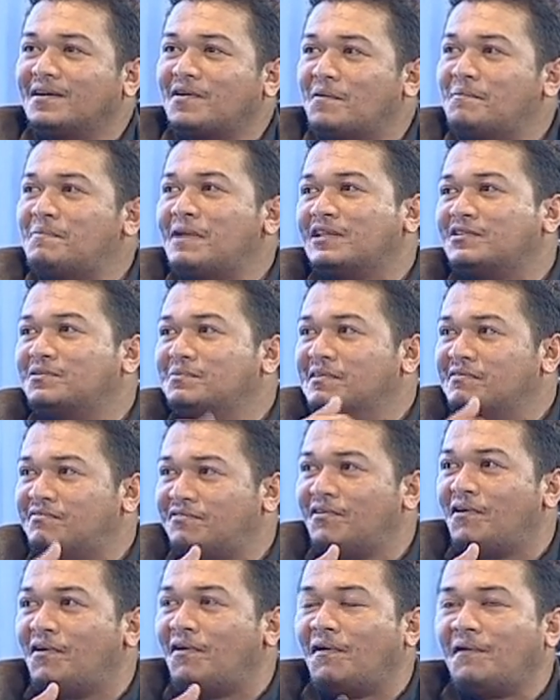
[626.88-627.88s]
compared to
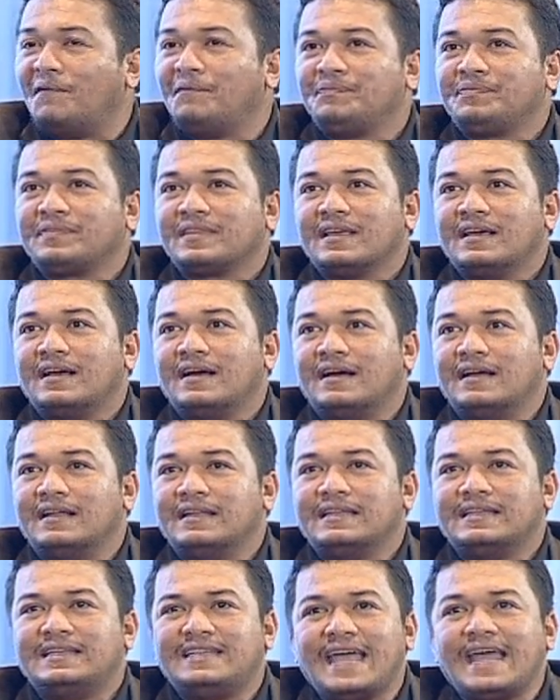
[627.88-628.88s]
before.
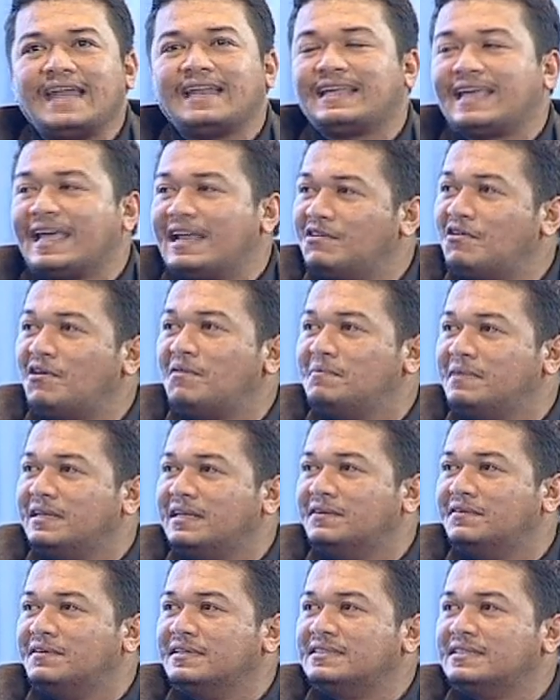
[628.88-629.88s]
Mm-hmm. That cannot be
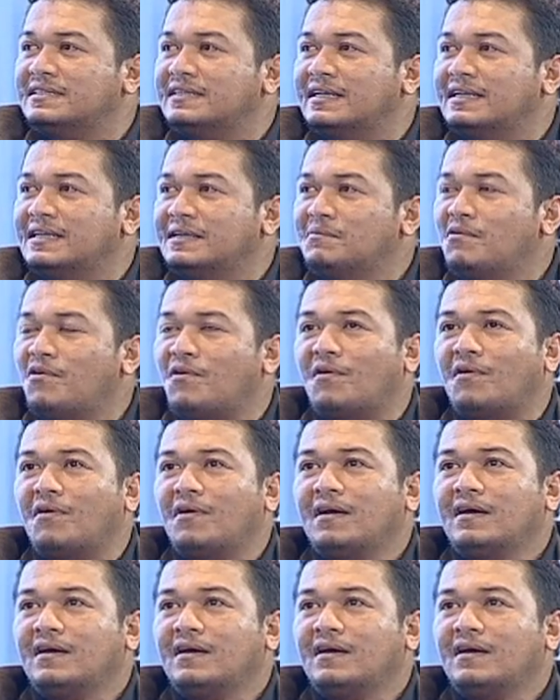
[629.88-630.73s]
the reason anymore.